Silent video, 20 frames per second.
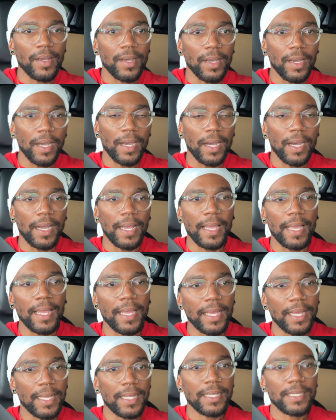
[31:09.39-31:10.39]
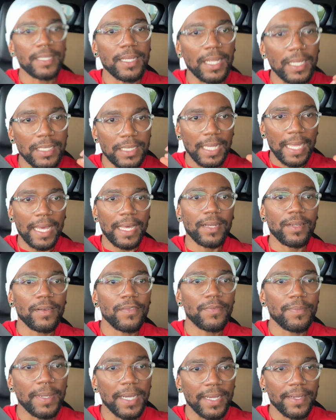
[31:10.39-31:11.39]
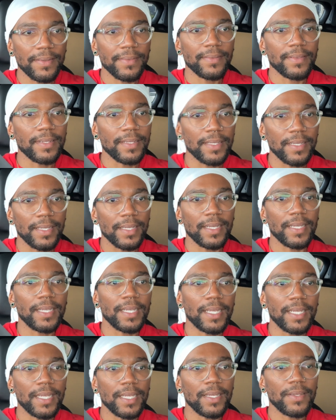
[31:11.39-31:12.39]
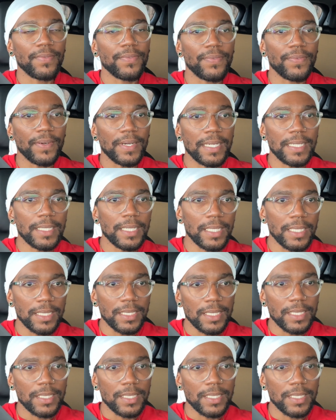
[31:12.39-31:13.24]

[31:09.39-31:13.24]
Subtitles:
and a lot of my funds